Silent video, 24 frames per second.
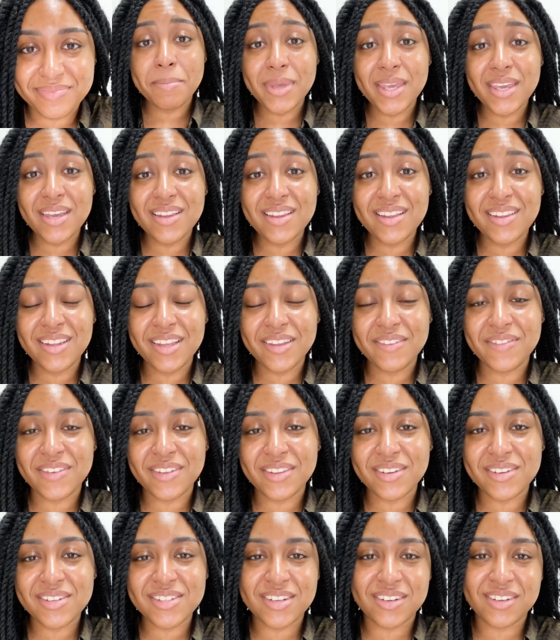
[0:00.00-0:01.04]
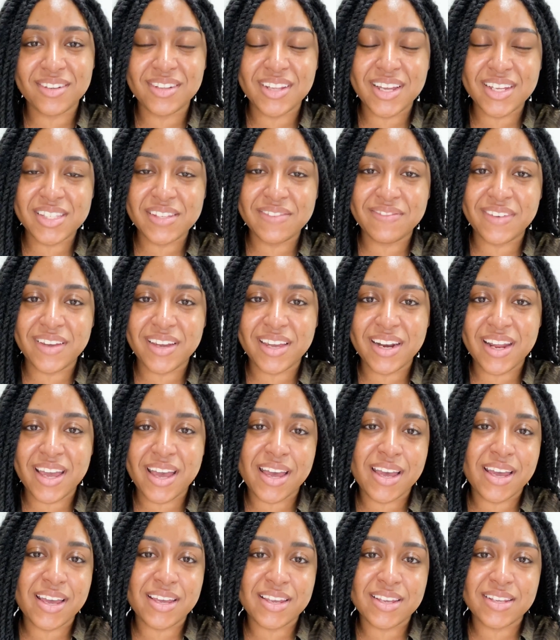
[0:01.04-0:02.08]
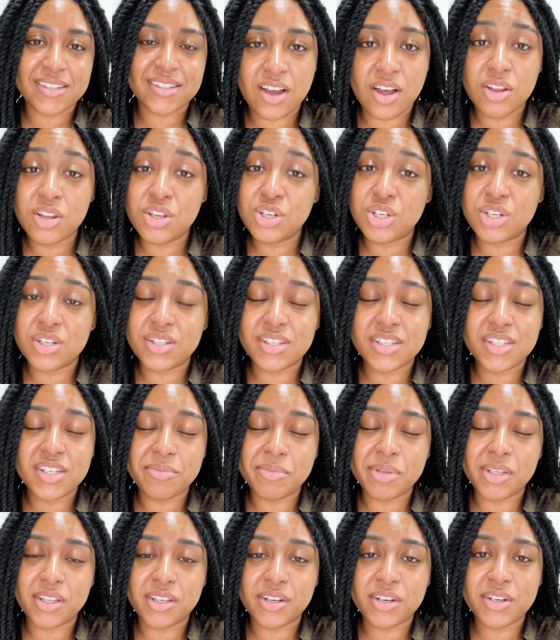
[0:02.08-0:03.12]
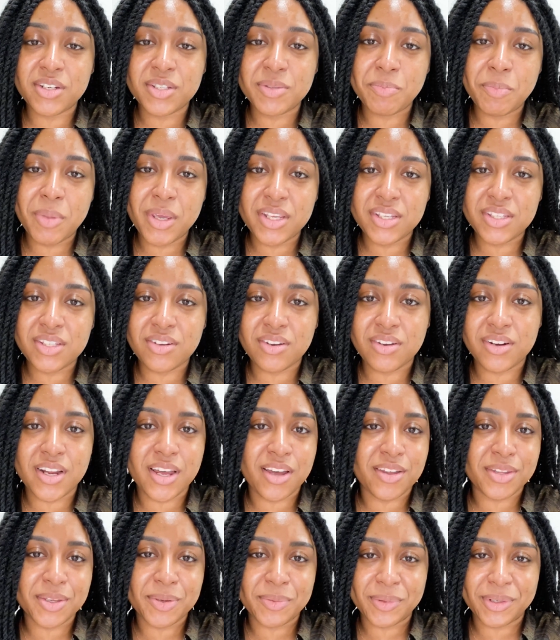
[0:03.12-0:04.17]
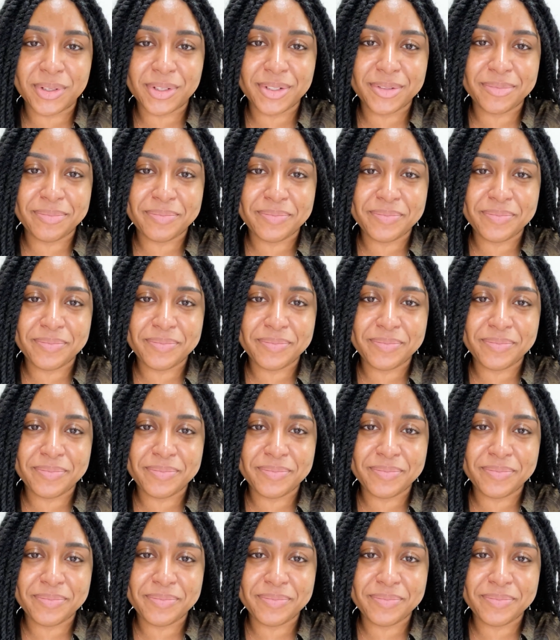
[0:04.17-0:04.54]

PLLA fillers are classified as collagen stimulators based on how they work.